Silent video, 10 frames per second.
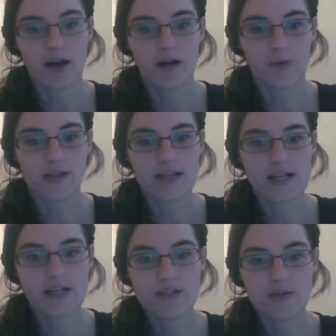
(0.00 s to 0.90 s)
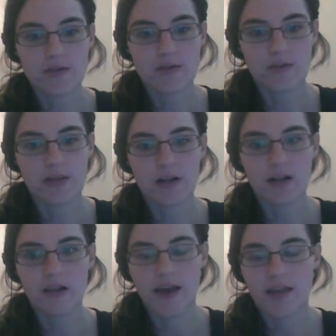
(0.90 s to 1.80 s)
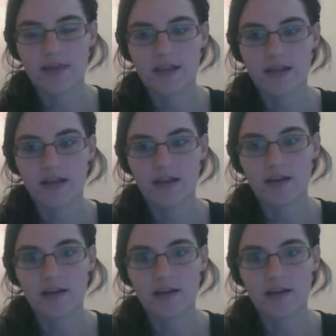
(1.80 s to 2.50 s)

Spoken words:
Once I do the middle and the